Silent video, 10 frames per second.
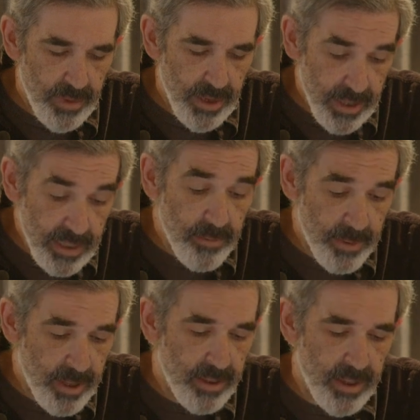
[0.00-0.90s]

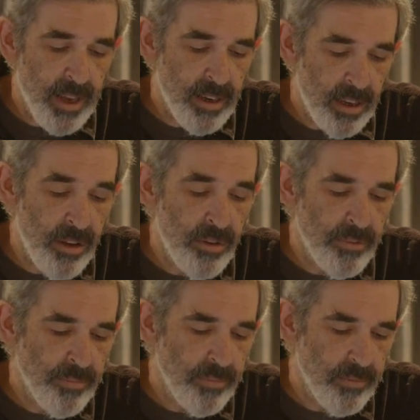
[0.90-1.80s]
Elizabeth is not
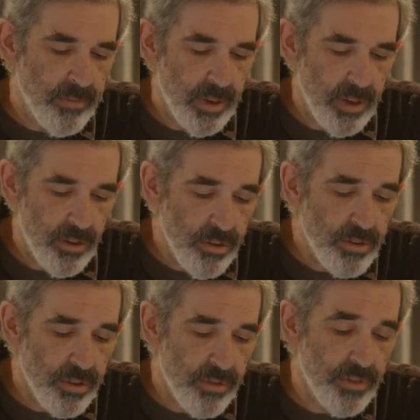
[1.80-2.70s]
alone in her
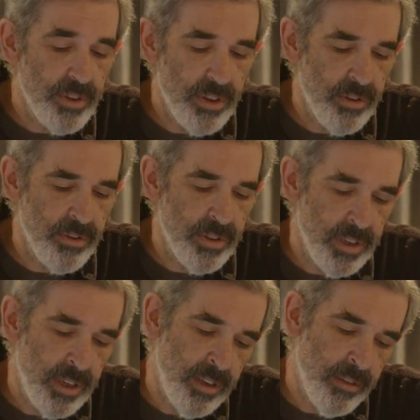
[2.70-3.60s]
service to those
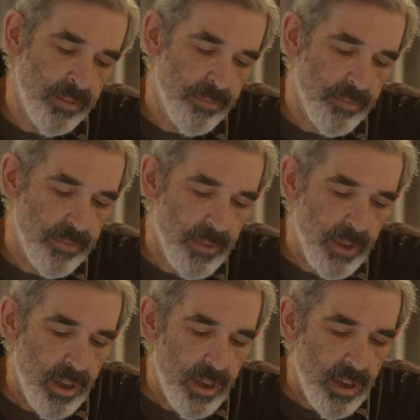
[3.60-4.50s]
in need.
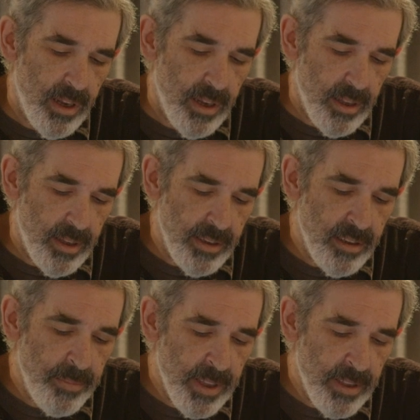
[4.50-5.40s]

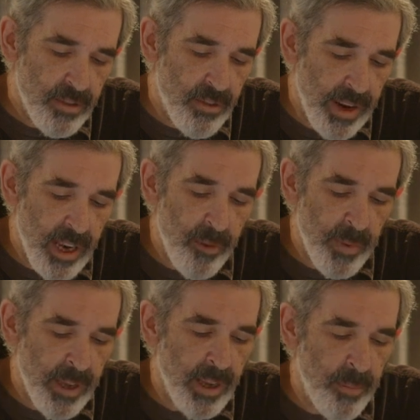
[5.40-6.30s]
Elizabeth is great at
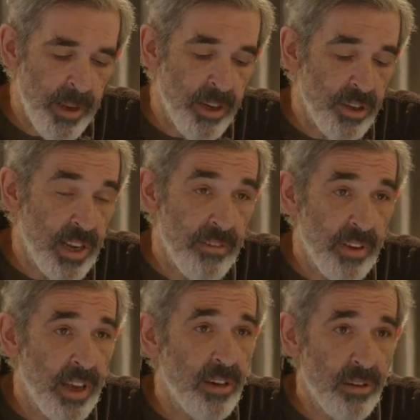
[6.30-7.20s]
being a patient
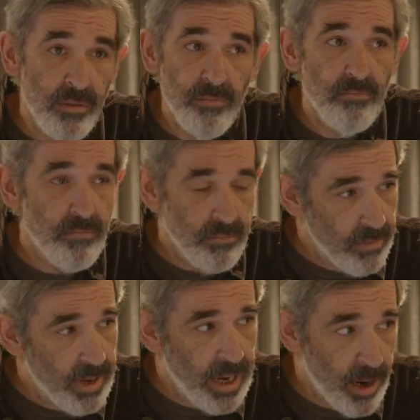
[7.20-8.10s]
navigator,
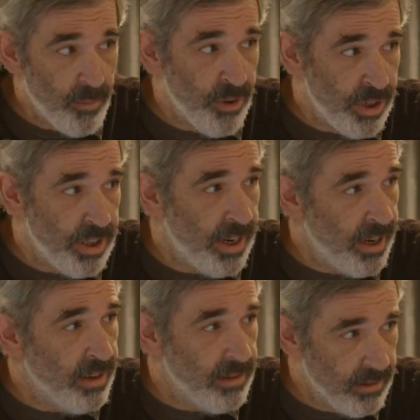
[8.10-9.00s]
and I
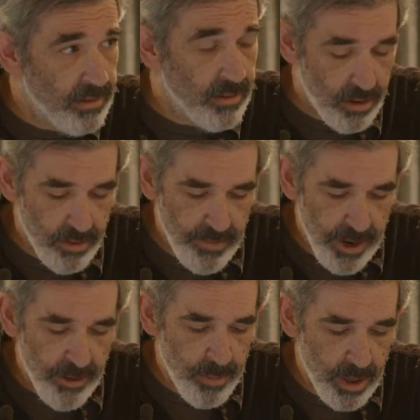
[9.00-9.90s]
appreciate her
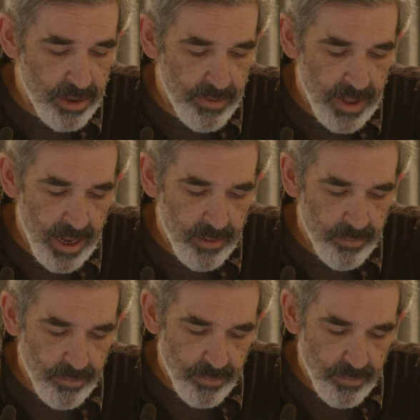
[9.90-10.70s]
very much for that.